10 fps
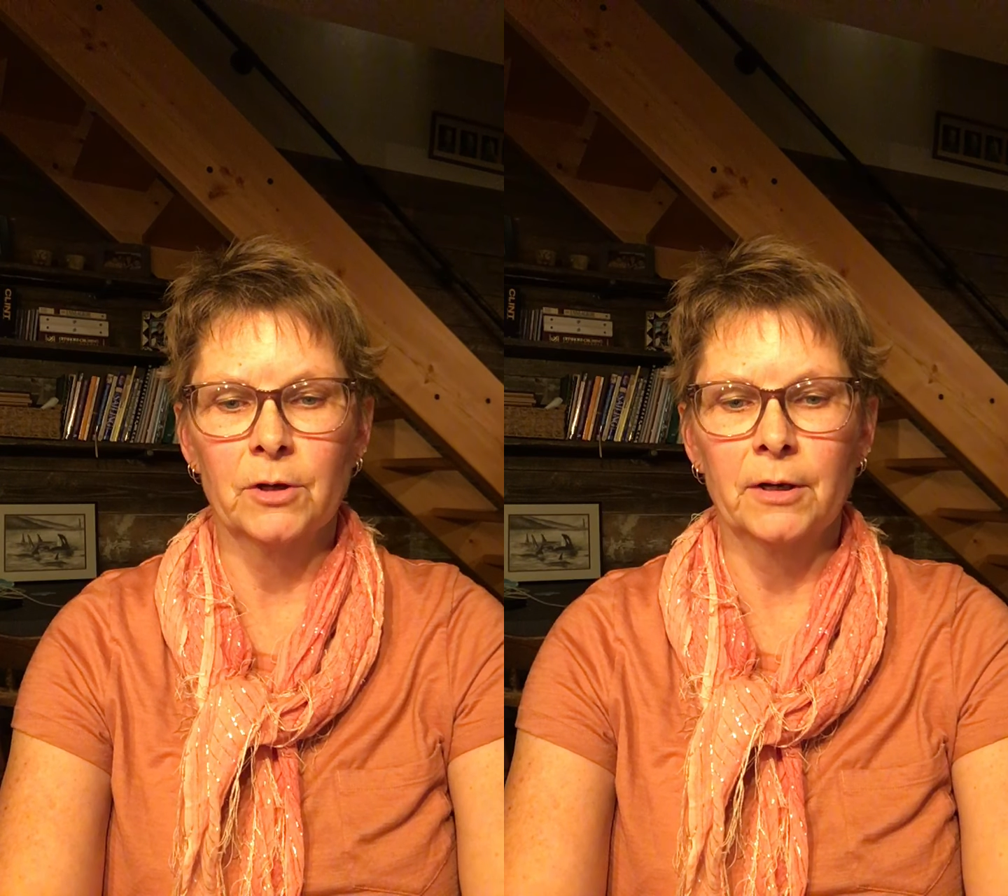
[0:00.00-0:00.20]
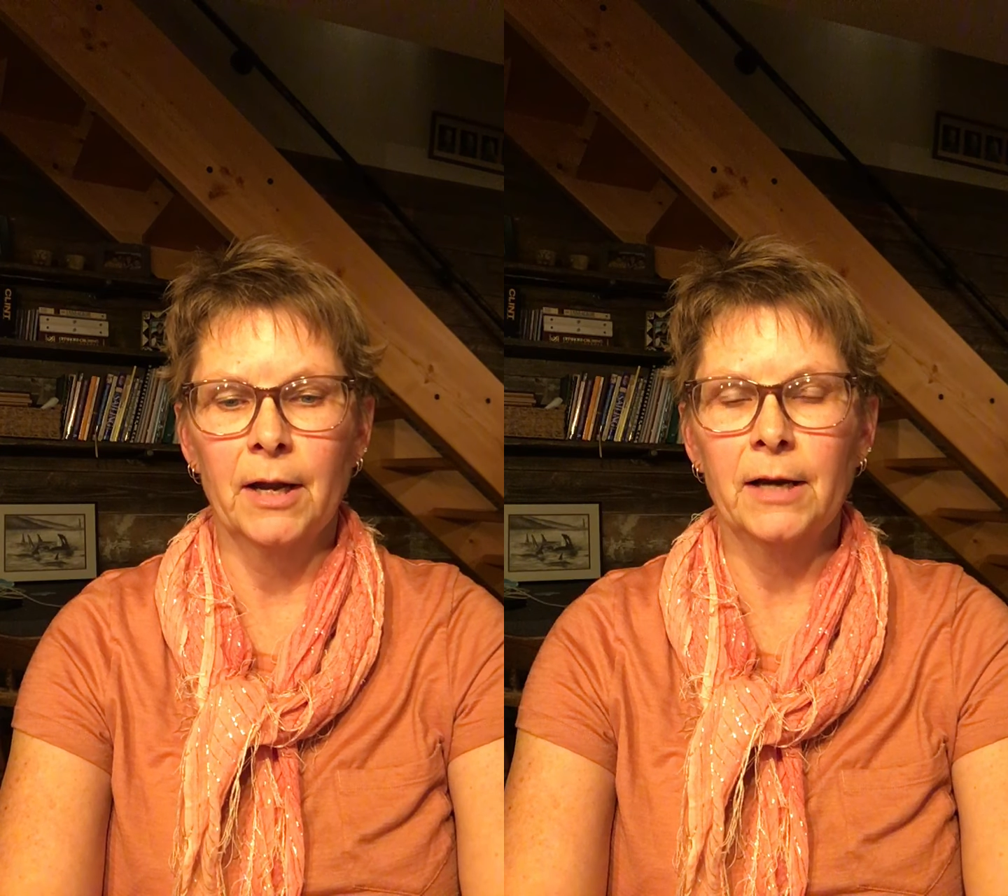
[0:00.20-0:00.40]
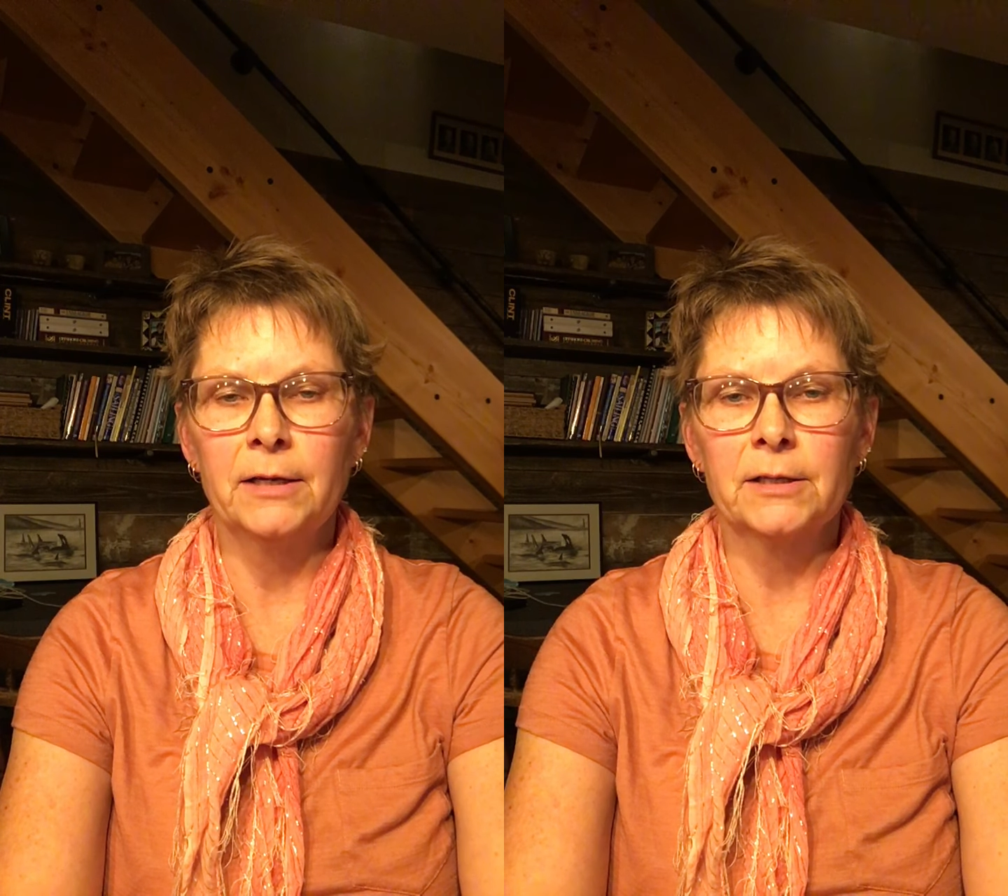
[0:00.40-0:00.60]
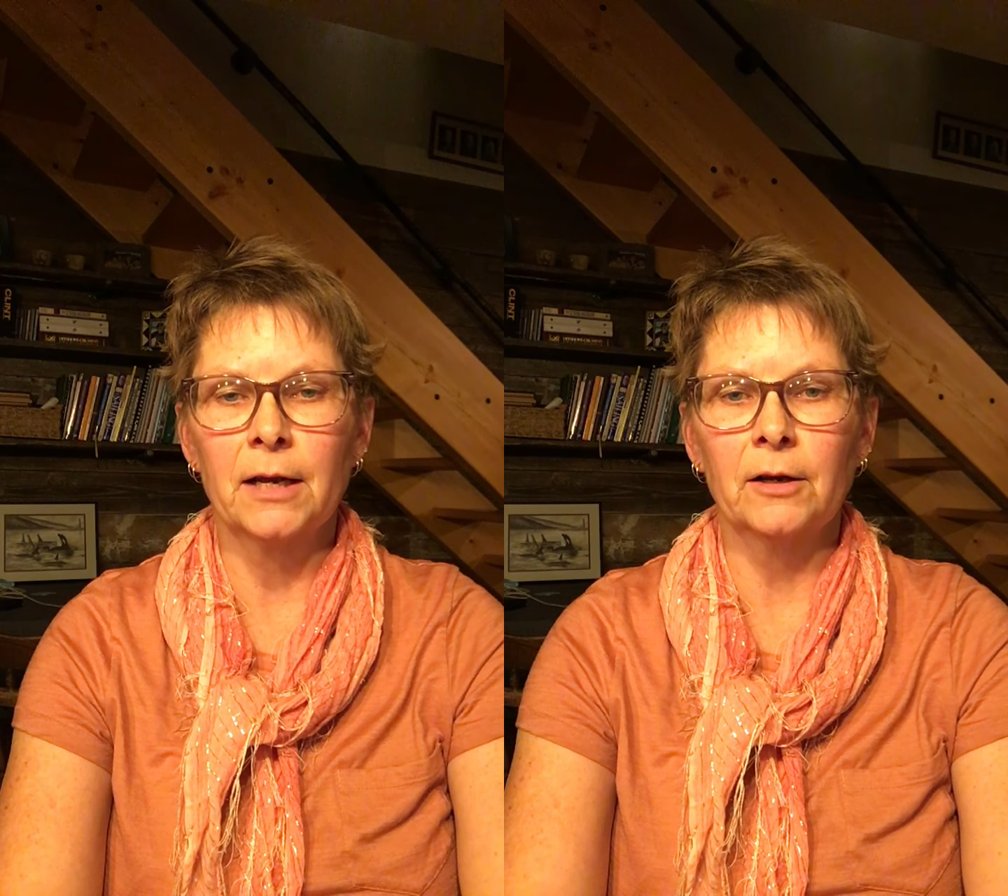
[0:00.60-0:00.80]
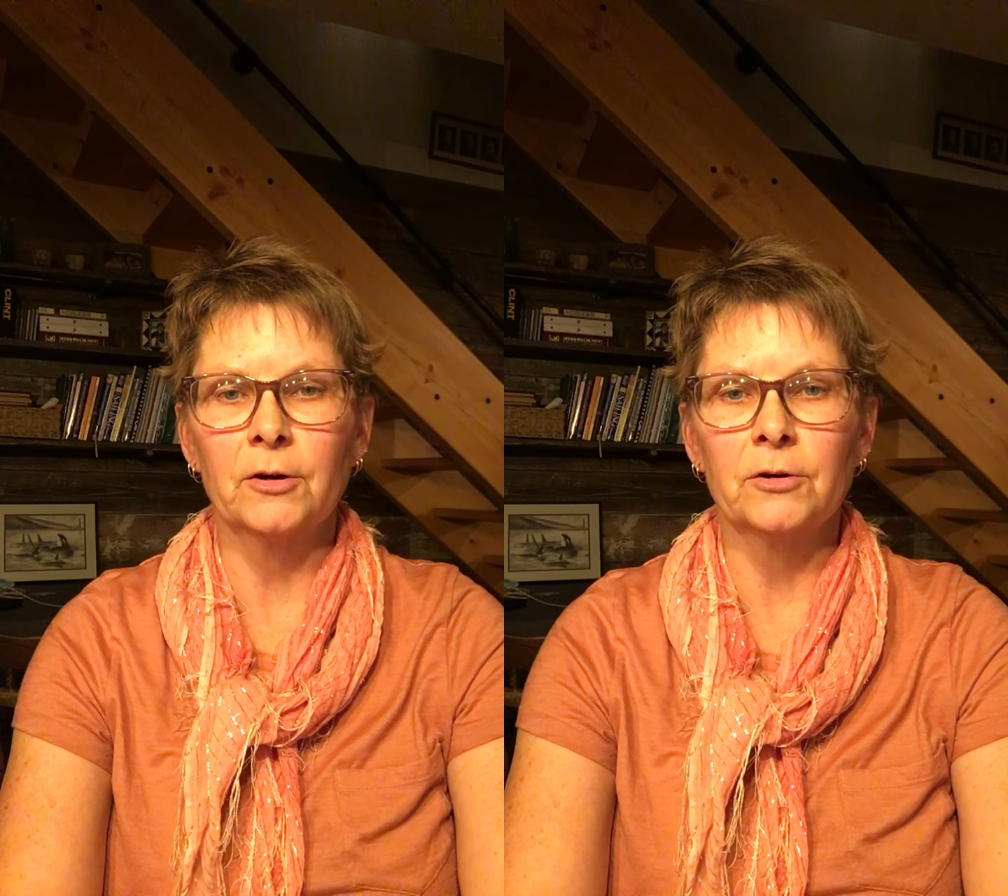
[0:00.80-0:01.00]
and any
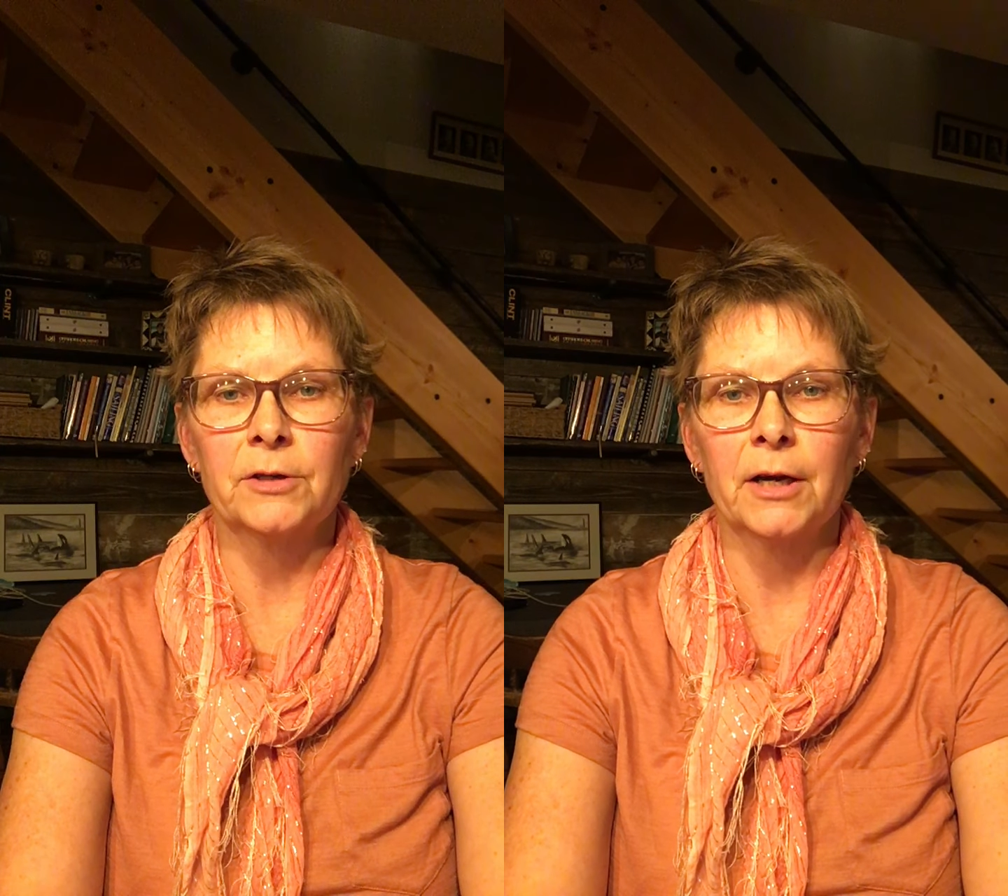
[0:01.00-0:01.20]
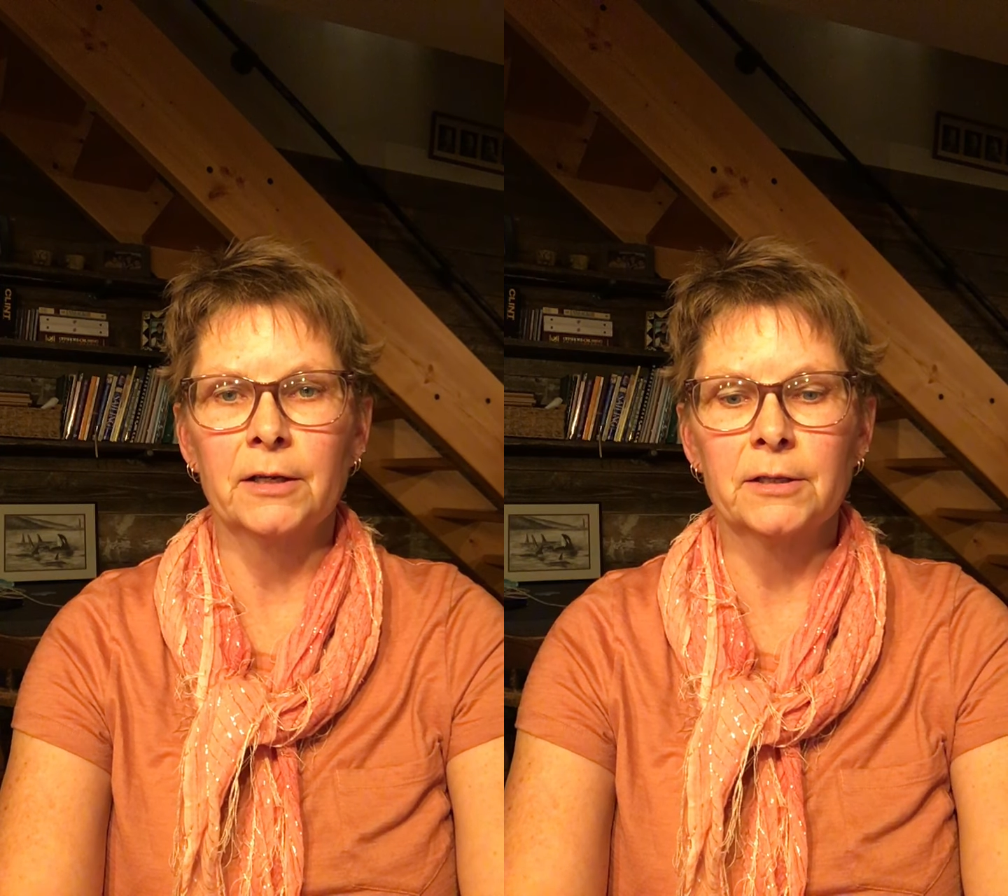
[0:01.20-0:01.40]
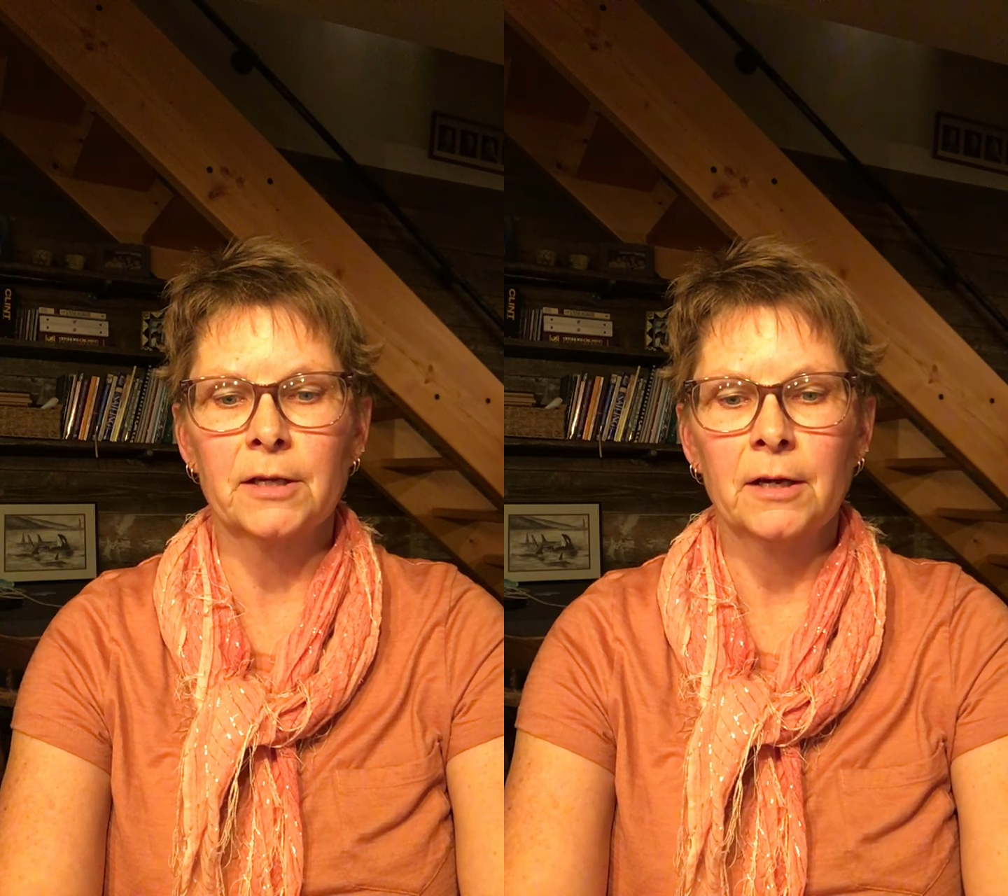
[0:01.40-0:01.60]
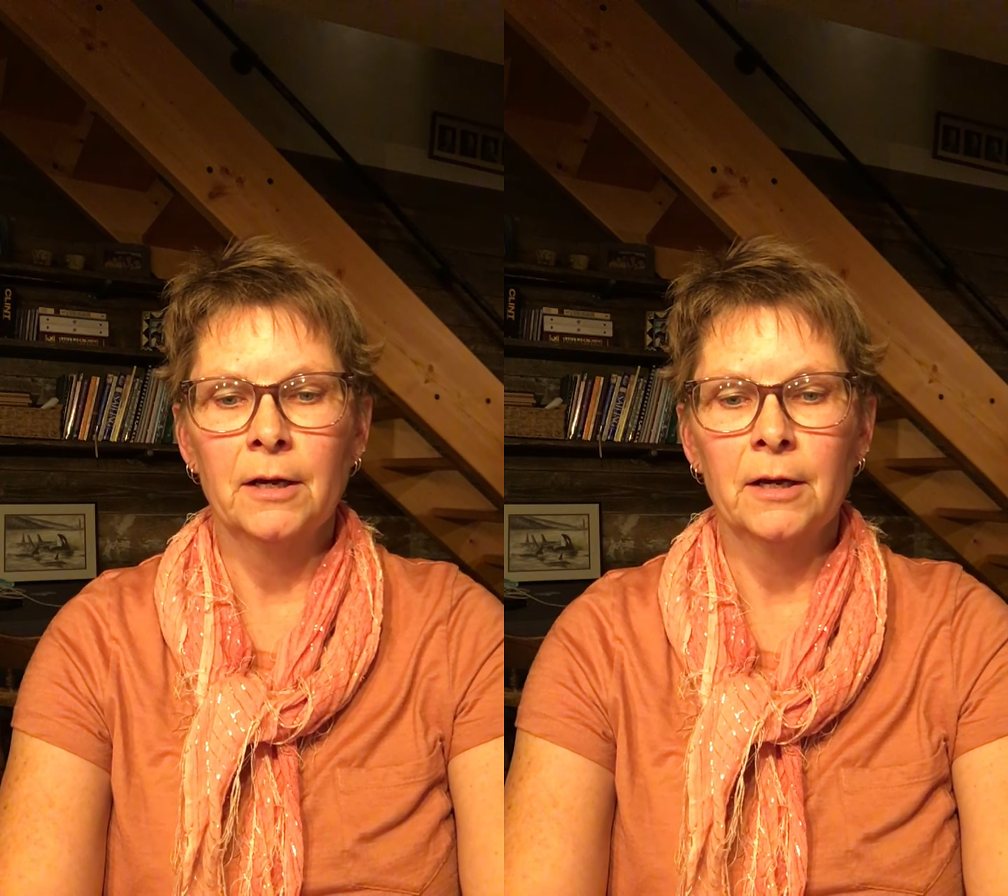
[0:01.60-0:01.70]
settler who does,